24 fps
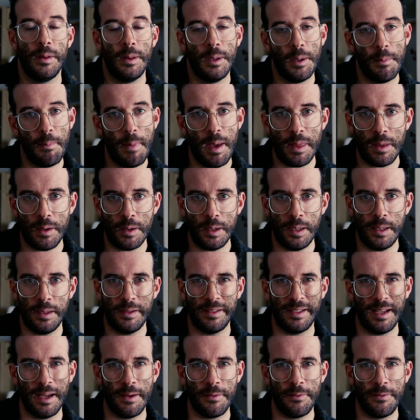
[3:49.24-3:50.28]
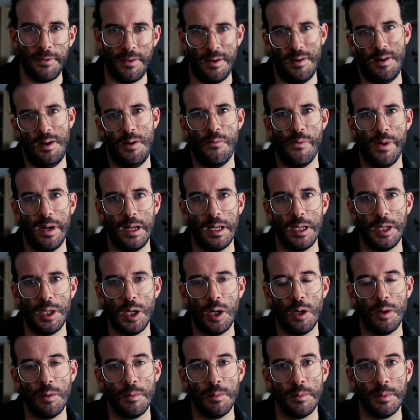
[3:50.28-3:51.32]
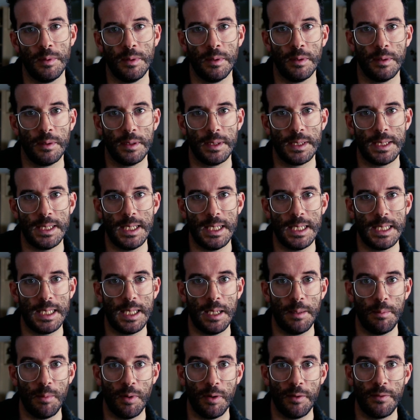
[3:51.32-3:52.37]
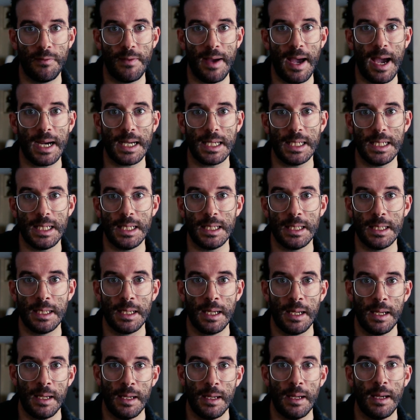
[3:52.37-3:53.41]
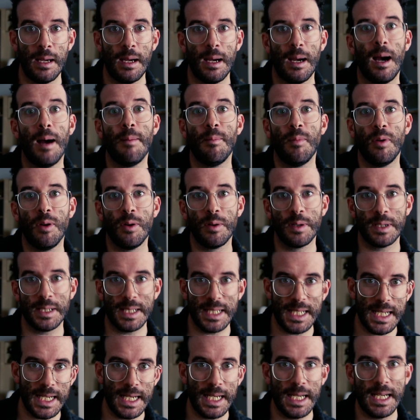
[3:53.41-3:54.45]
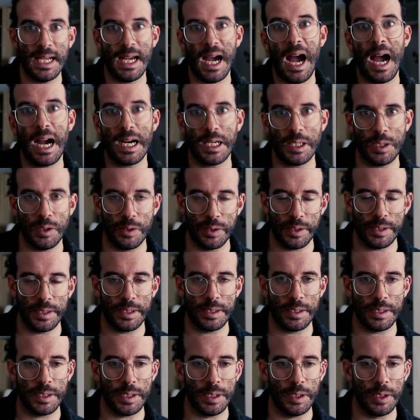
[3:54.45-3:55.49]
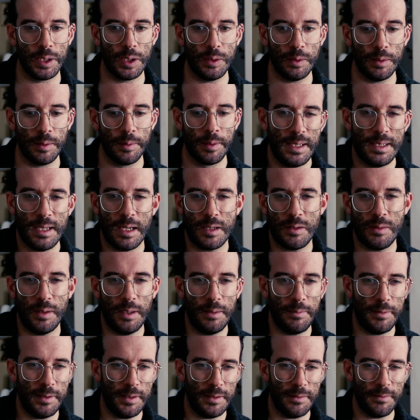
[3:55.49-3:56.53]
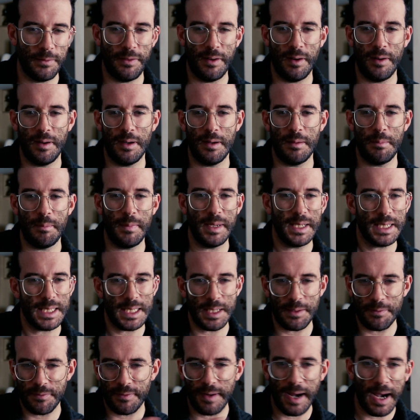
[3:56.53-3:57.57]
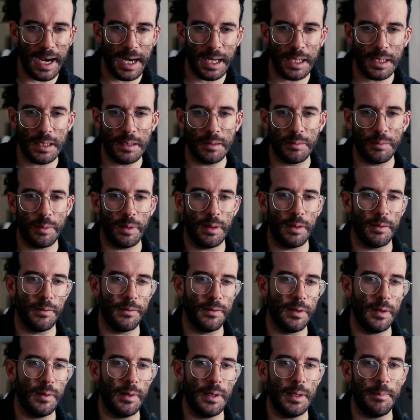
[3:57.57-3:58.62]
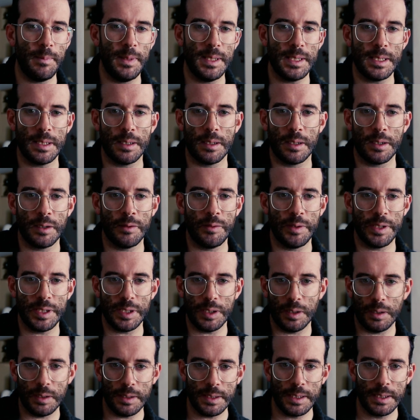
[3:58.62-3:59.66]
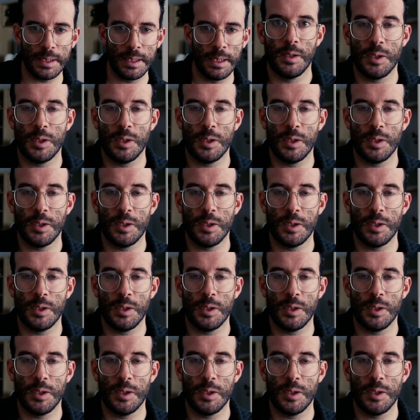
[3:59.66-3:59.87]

The method is a very well-known system of acting among the actors circle. It's actually been very mystified with very bizarre results.